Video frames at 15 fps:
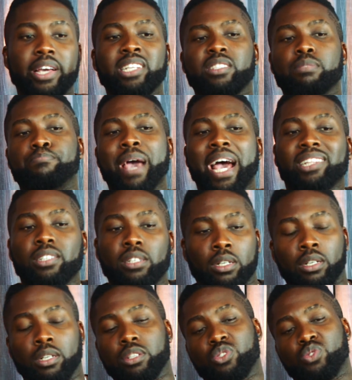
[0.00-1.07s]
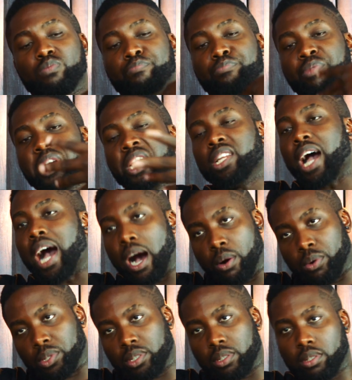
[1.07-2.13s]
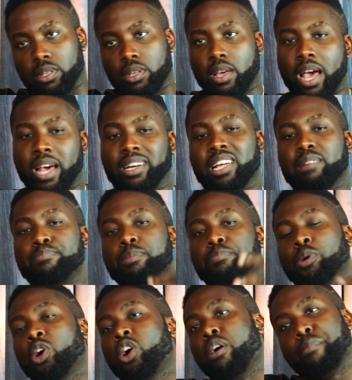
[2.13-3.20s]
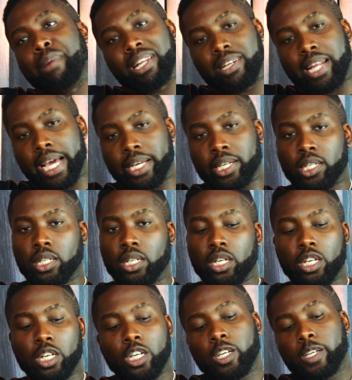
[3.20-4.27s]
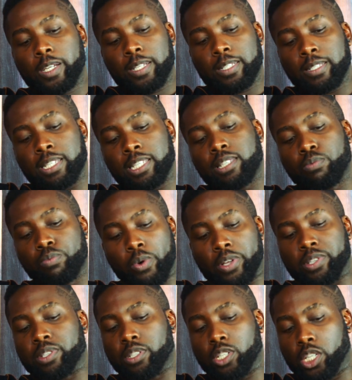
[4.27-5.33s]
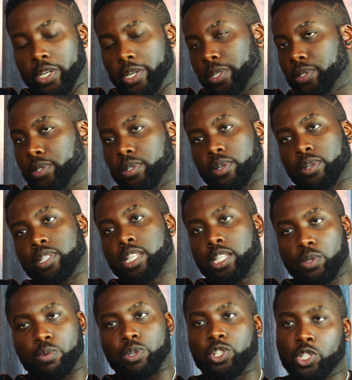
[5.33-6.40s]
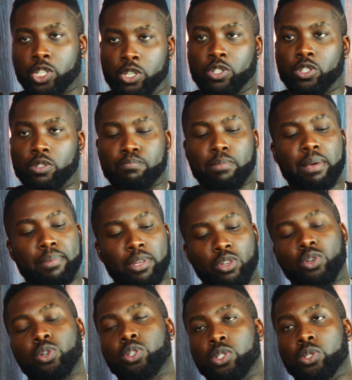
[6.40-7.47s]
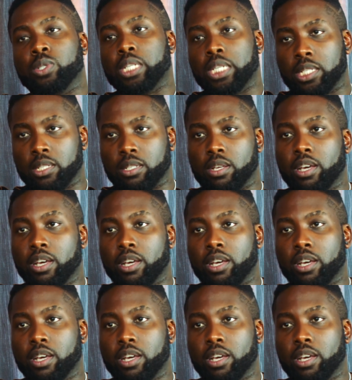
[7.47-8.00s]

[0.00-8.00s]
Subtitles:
It's better to bring it out and let people comment like, this wasn't good, or this was good, maybe you could do this.